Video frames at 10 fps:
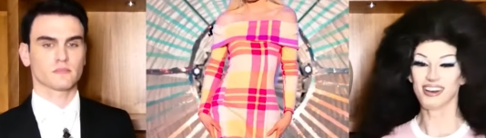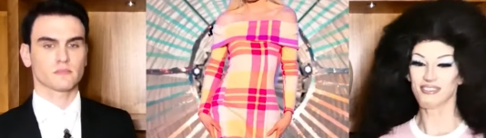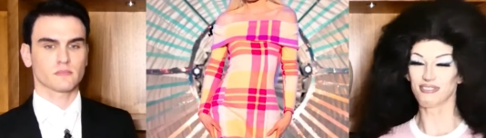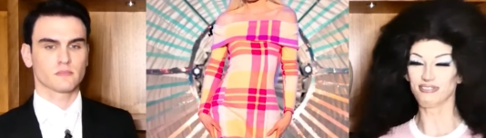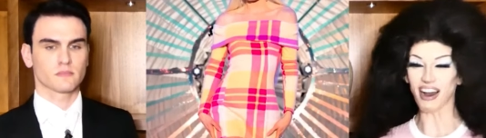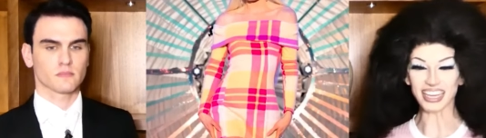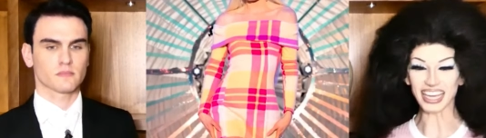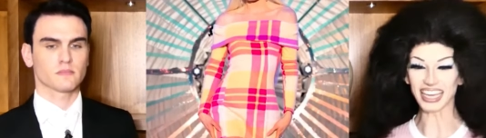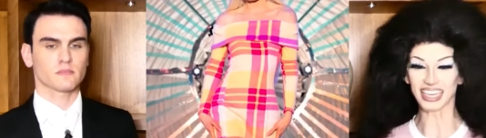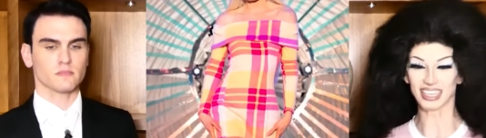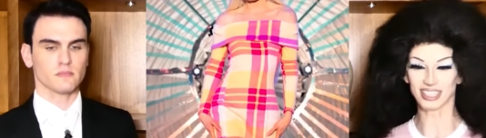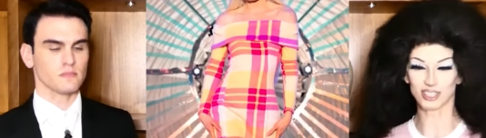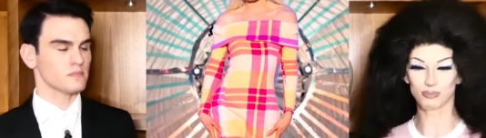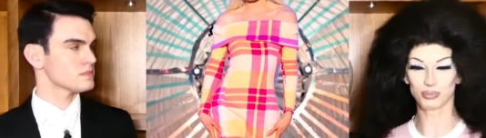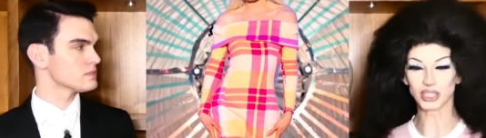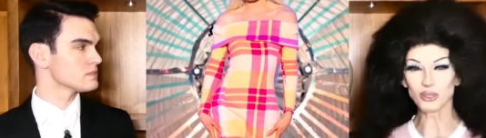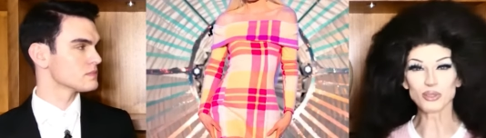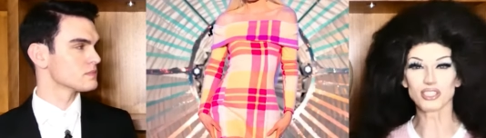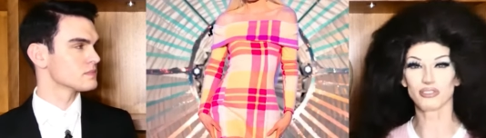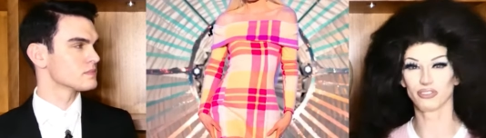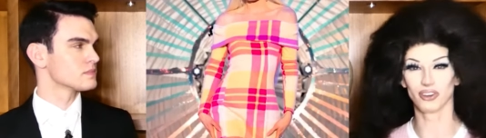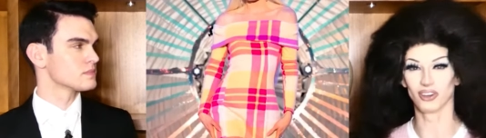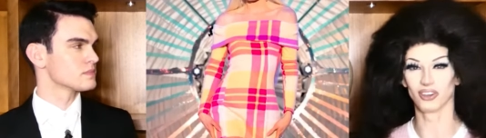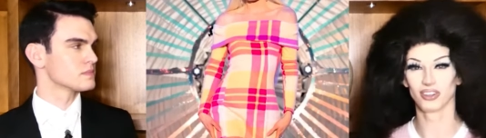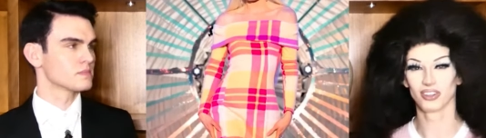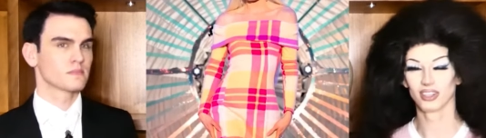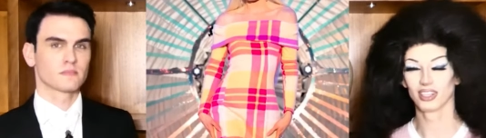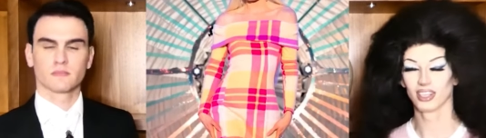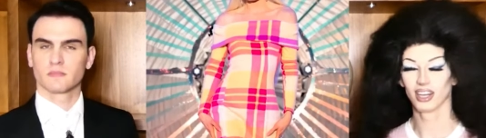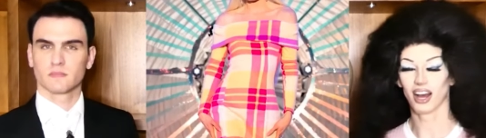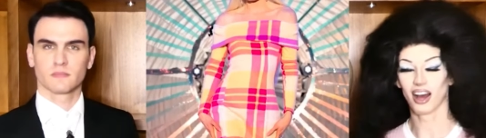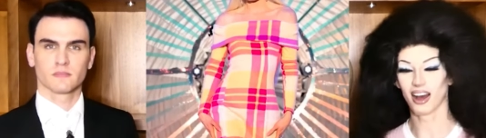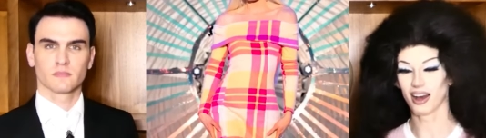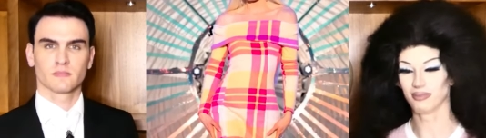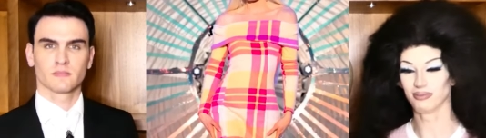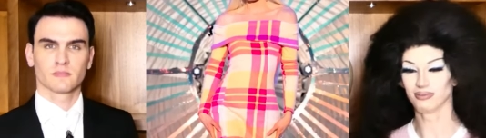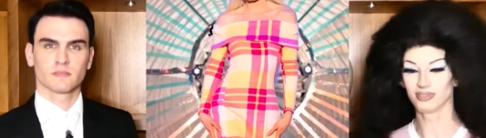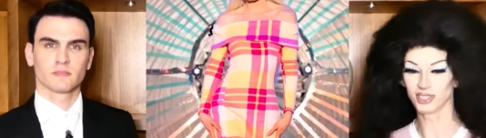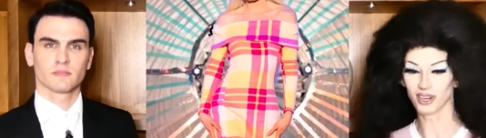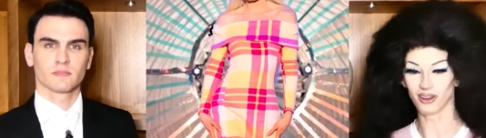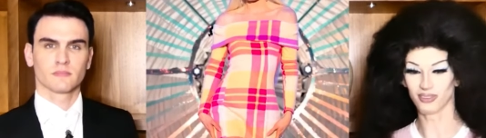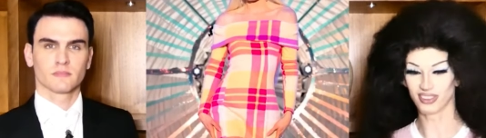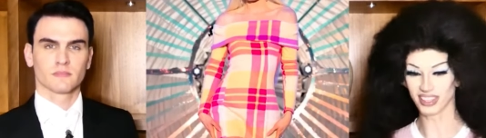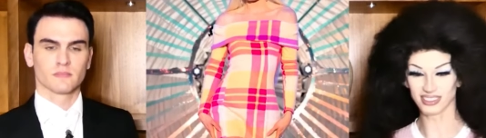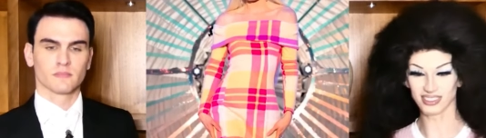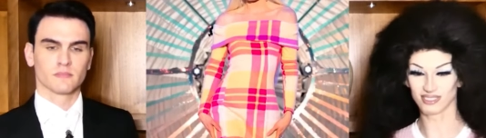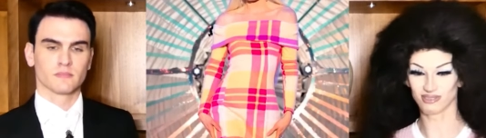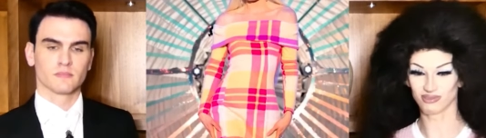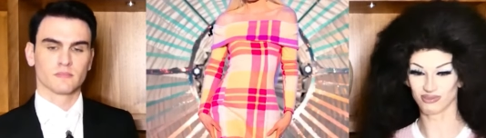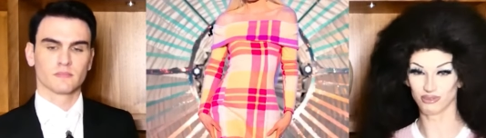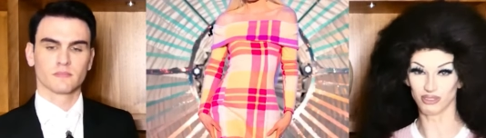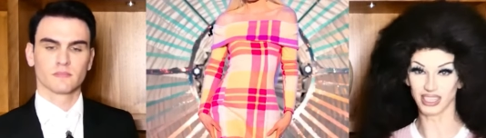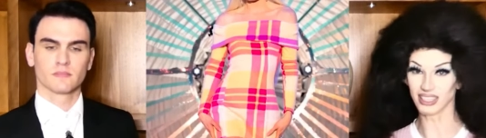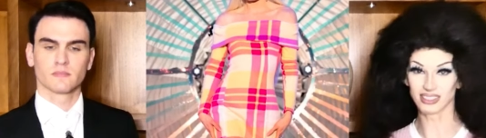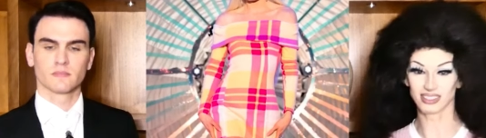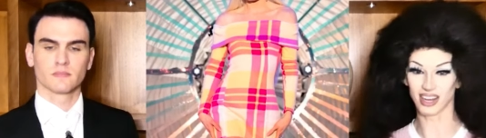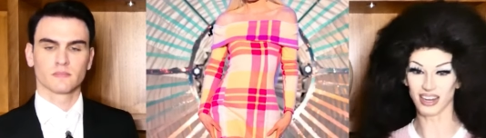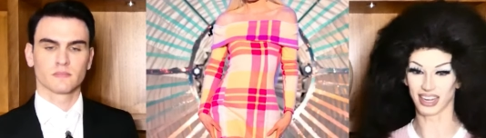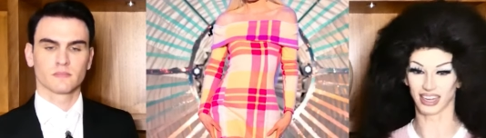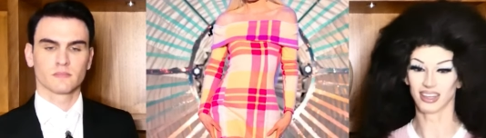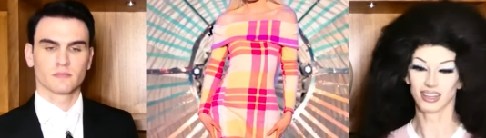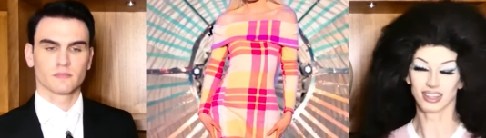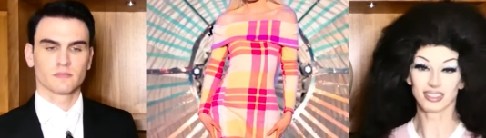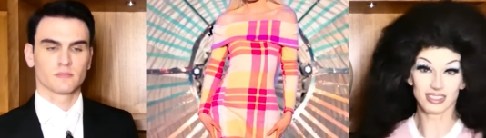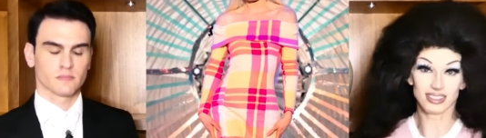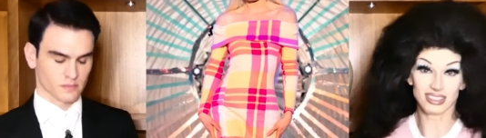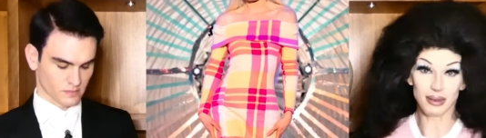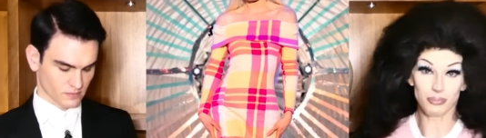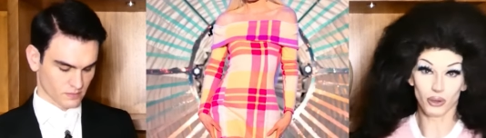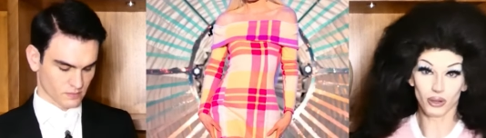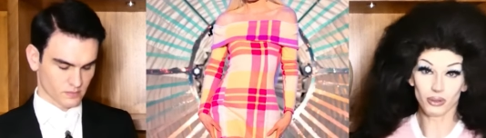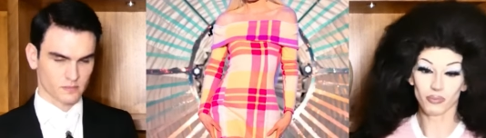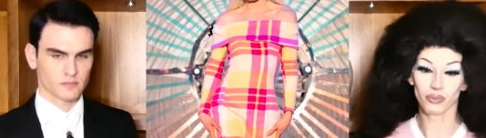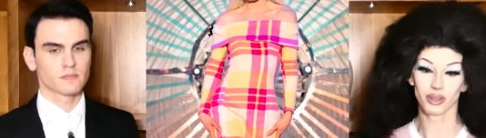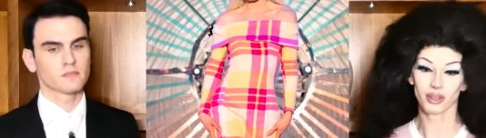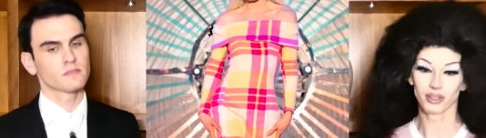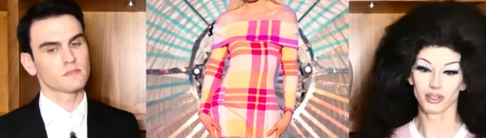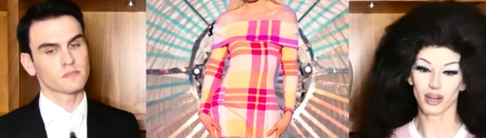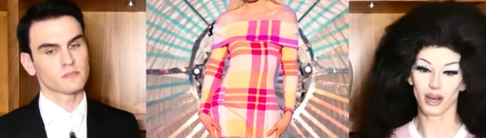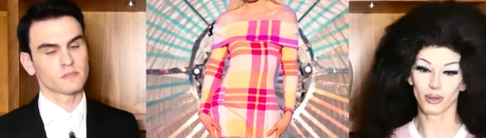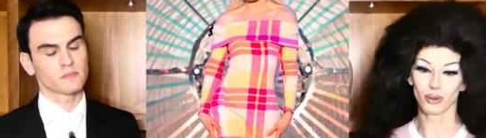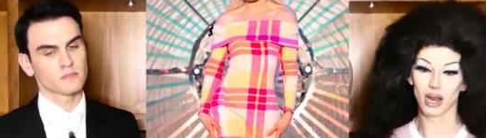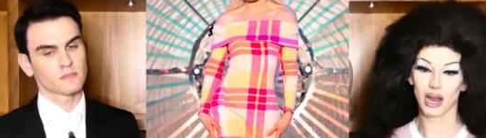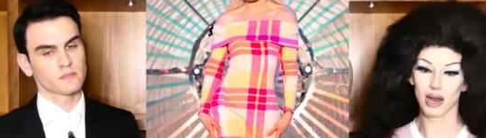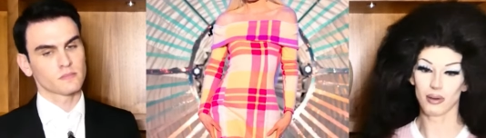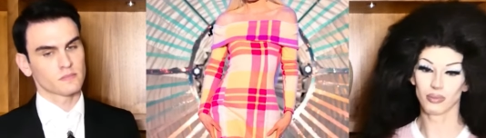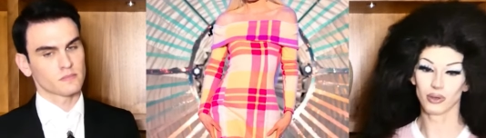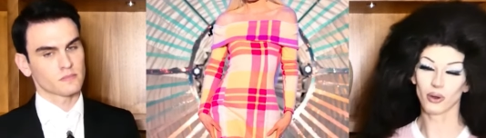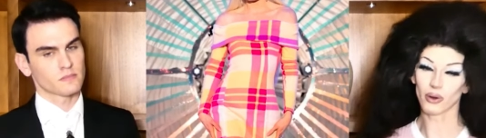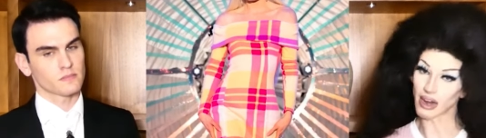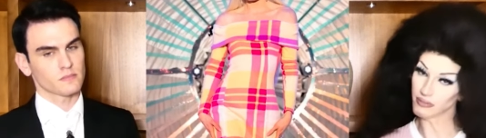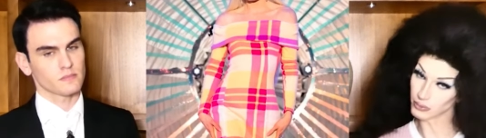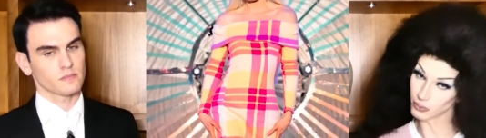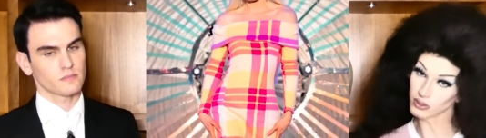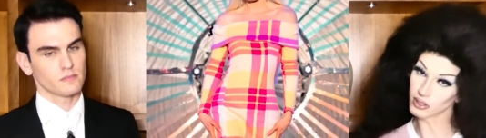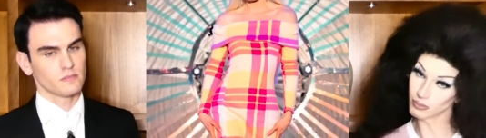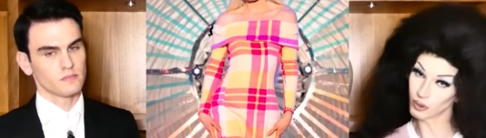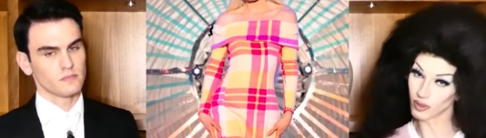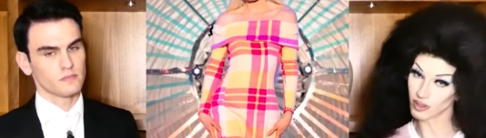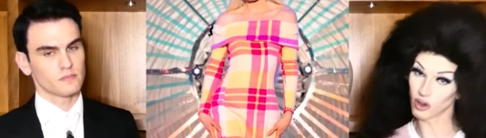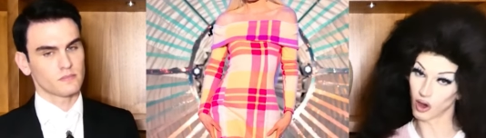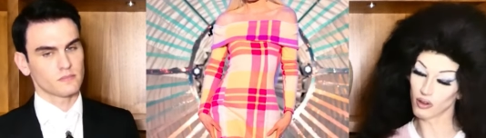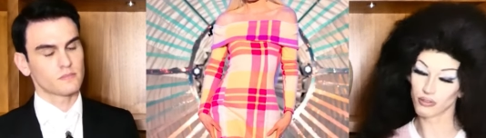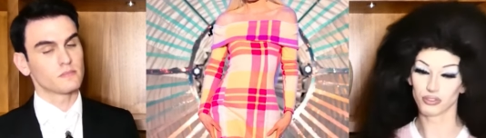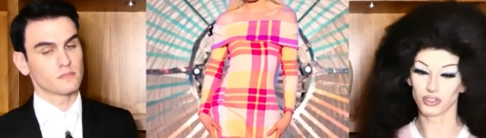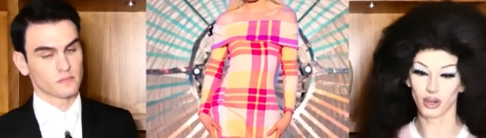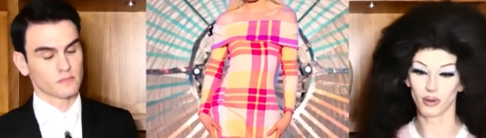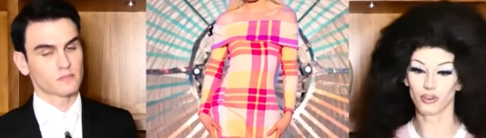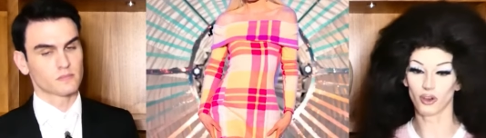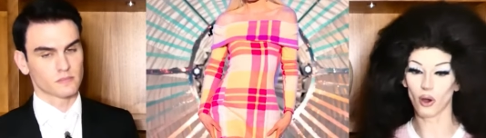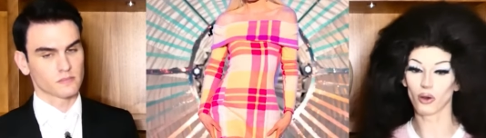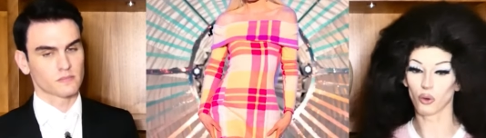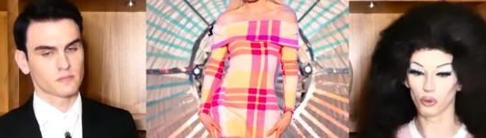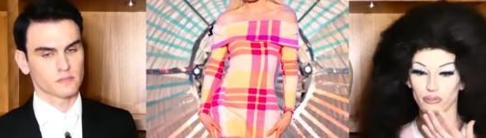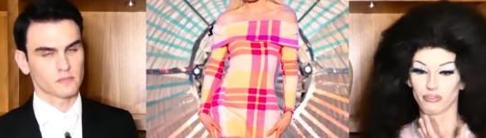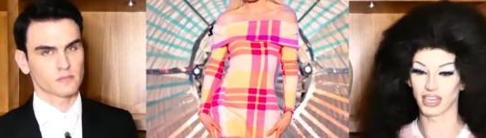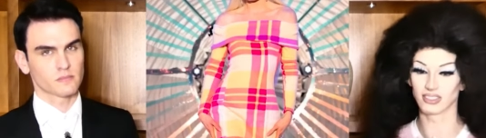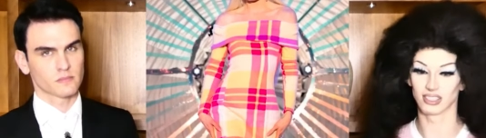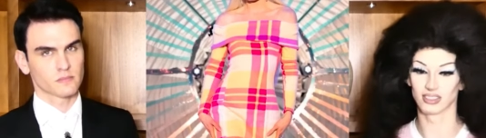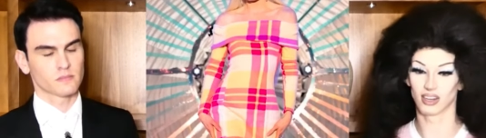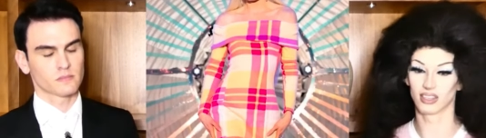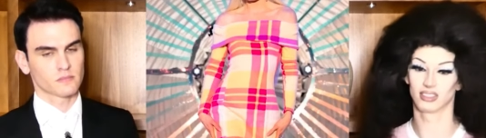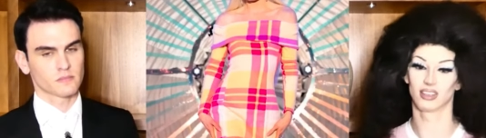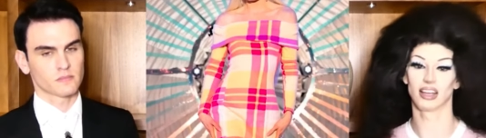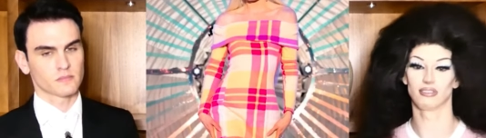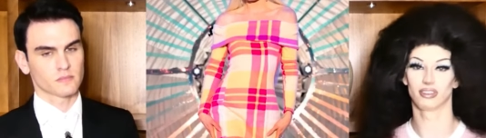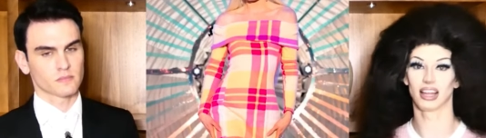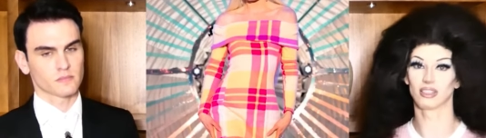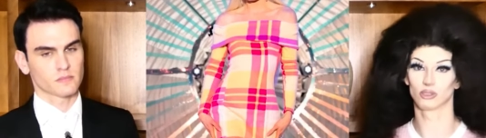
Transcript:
Speaker 1: fucking beautiful. Um, you know, this is really stunning. This is simple, you know, um, not everyone could pull this off. You know, not all faces are designed for that